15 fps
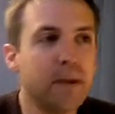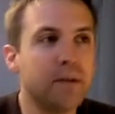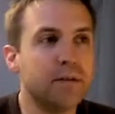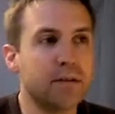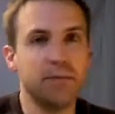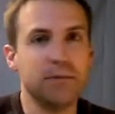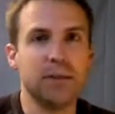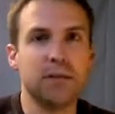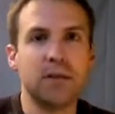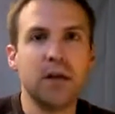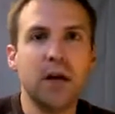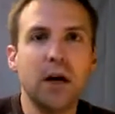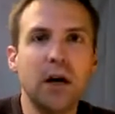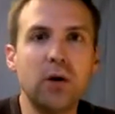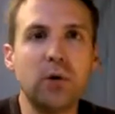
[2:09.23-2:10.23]
And someone says,
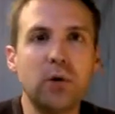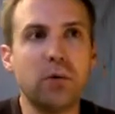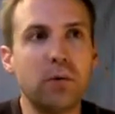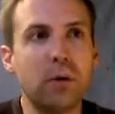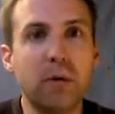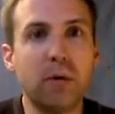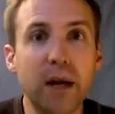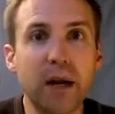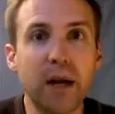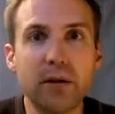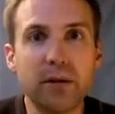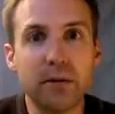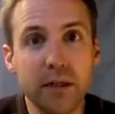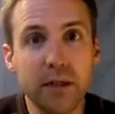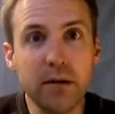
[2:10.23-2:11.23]
oh, well, what
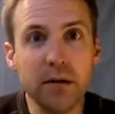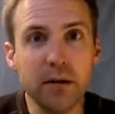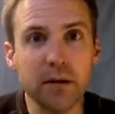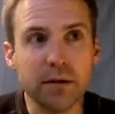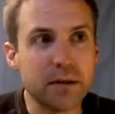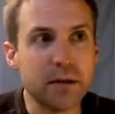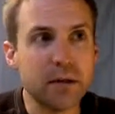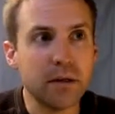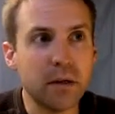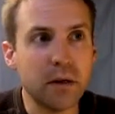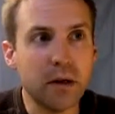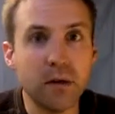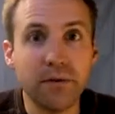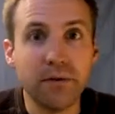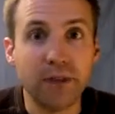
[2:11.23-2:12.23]
editor do you use?
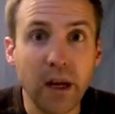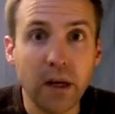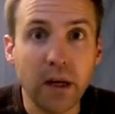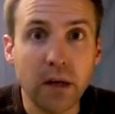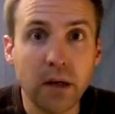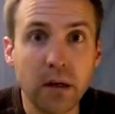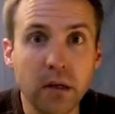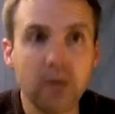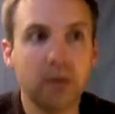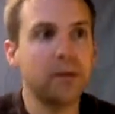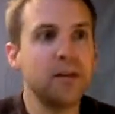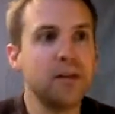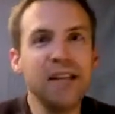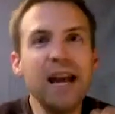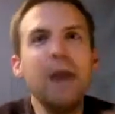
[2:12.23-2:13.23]
Vi.
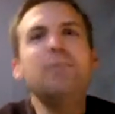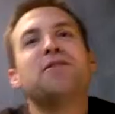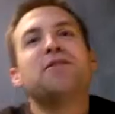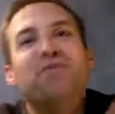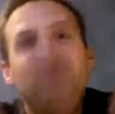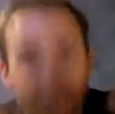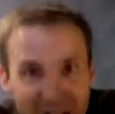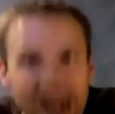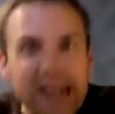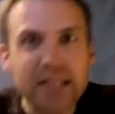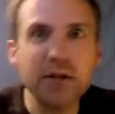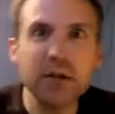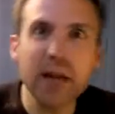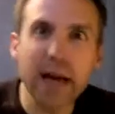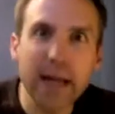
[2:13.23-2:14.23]
See how much
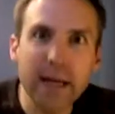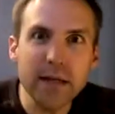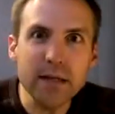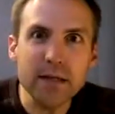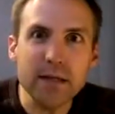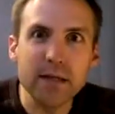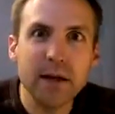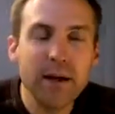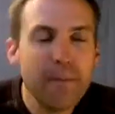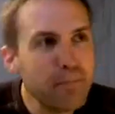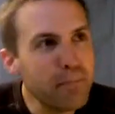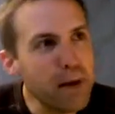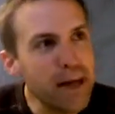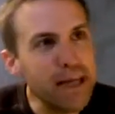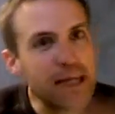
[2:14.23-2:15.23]
faster that is?
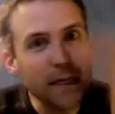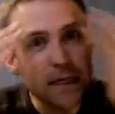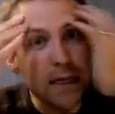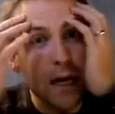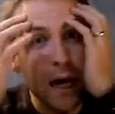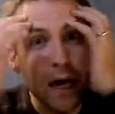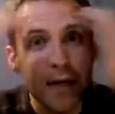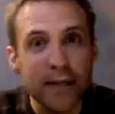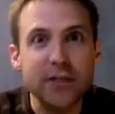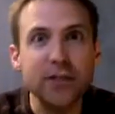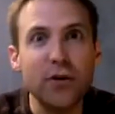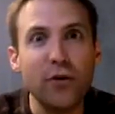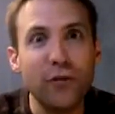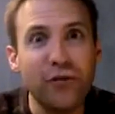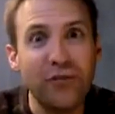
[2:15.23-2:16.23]
My God, it's
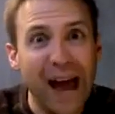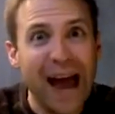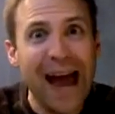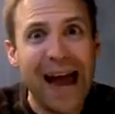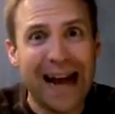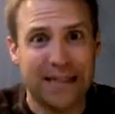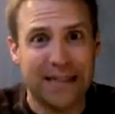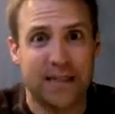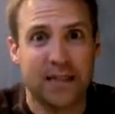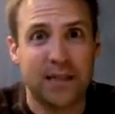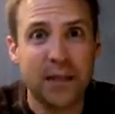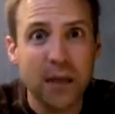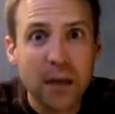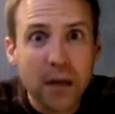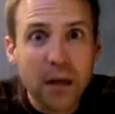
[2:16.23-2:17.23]
so
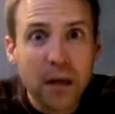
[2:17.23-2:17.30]
fast!